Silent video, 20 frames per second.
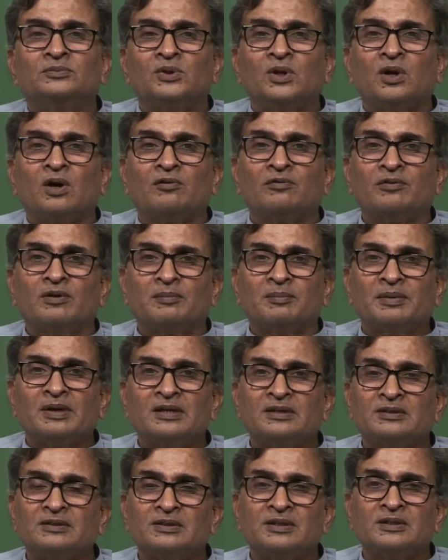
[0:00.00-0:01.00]
of
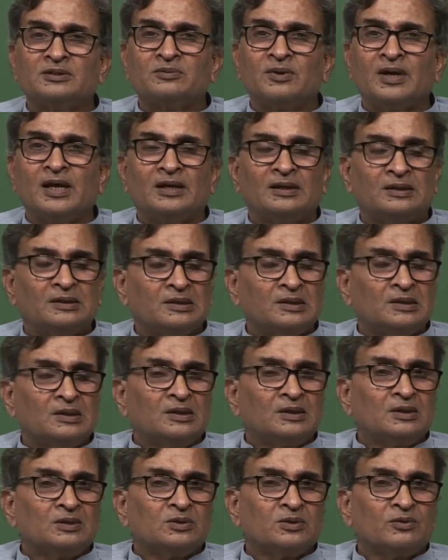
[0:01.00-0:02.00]
repellency as well.
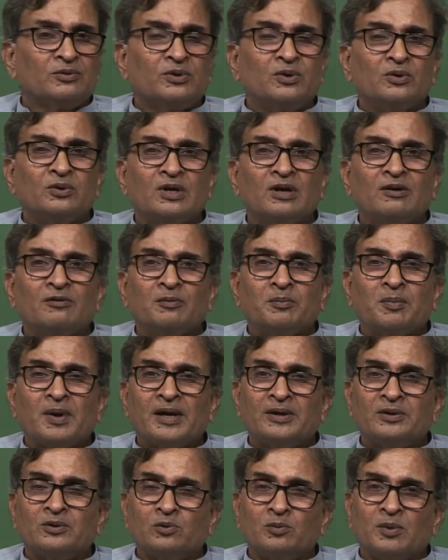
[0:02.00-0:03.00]
So, we do not have to
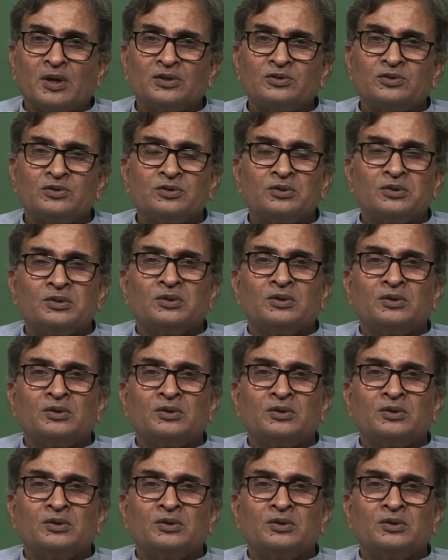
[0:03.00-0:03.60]
apply too much.